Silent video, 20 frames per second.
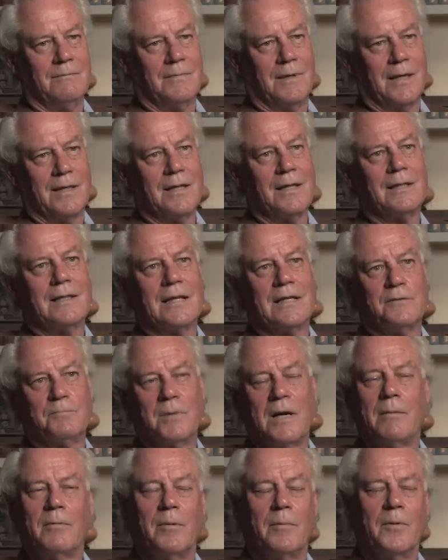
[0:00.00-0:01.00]
I think that's
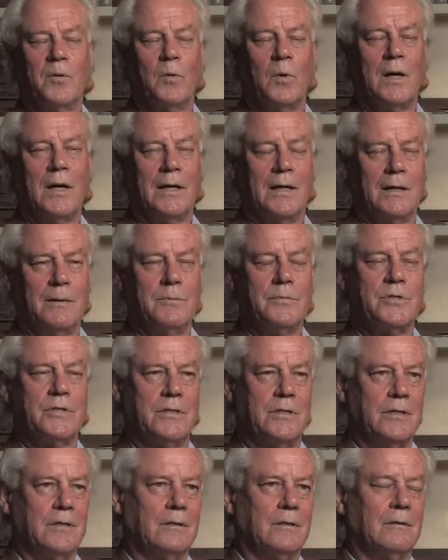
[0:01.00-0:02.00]
probably why I'm
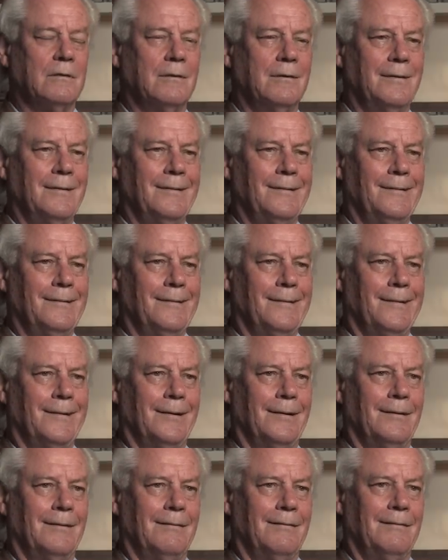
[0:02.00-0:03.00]
still
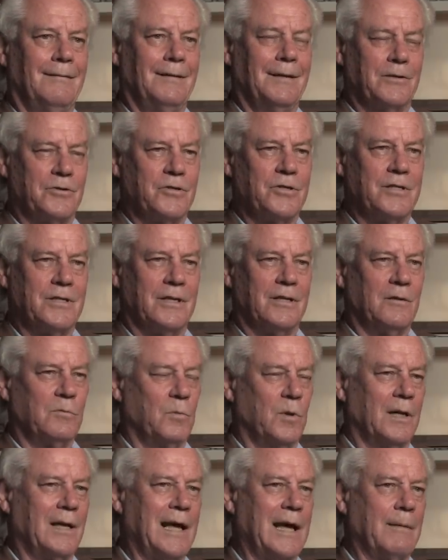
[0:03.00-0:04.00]
interested in
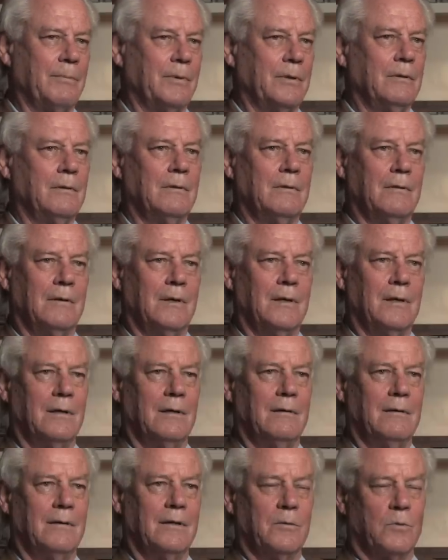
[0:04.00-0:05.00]
what happened
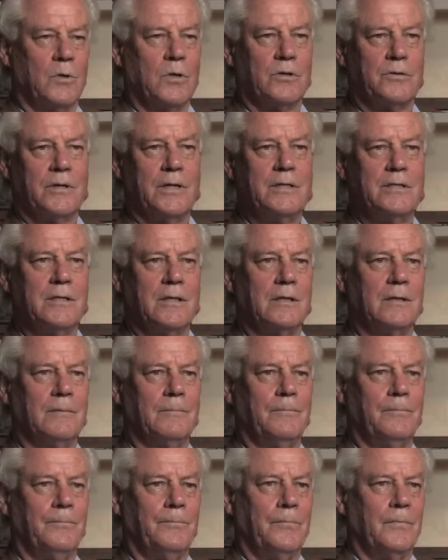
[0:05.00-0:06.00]
at the World Trade Center.
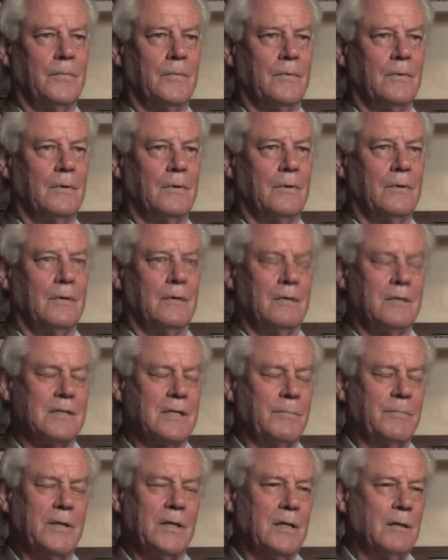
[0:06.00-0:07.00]

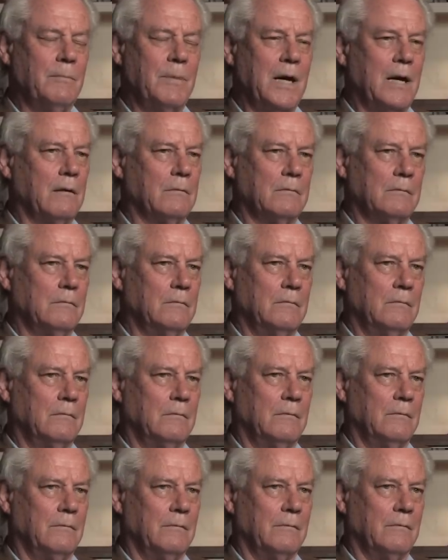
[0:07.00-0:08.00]
Something about
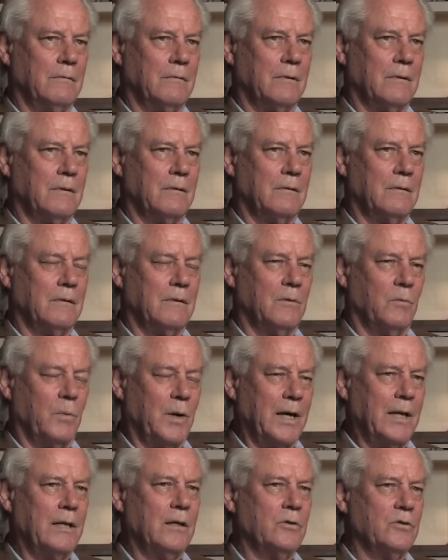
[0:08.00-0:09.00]
the
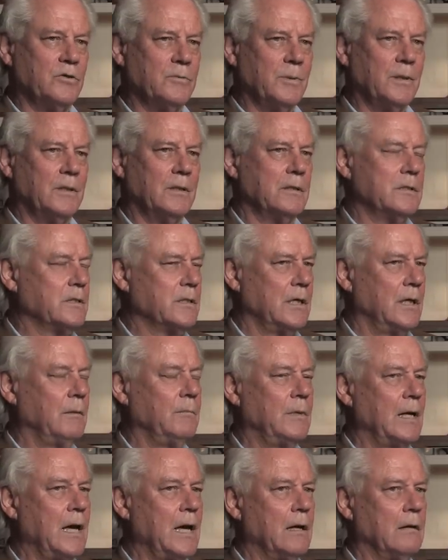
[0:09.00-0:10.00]
way those buildings came
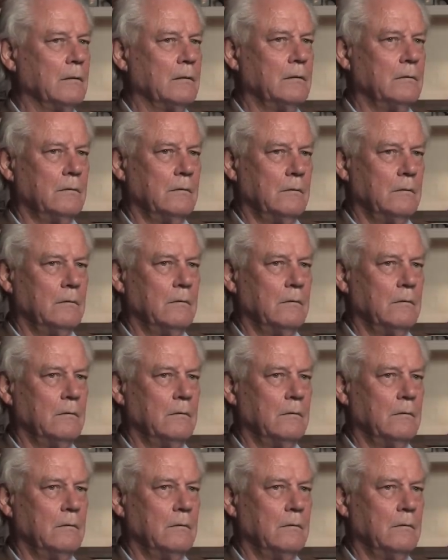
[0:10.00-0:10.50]
down